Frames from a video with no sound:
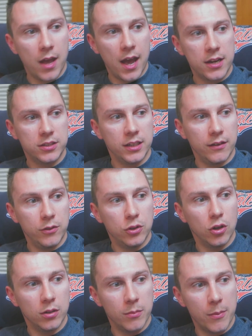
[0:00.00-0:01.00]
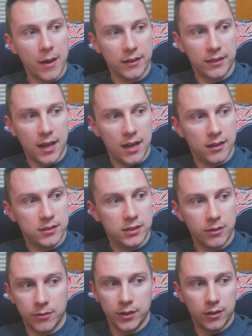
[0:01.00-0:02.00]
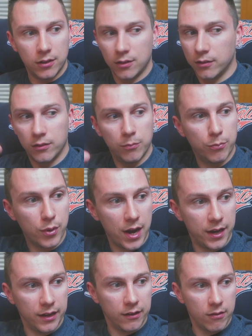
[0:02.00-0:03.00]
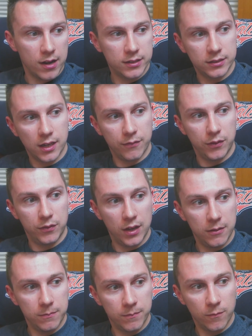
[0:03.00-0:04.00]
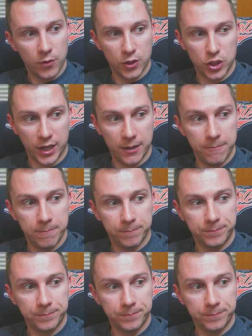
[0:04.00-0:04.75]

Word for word: Ashley, have you told him about that cereal breading crust stuff you've done for the chicken?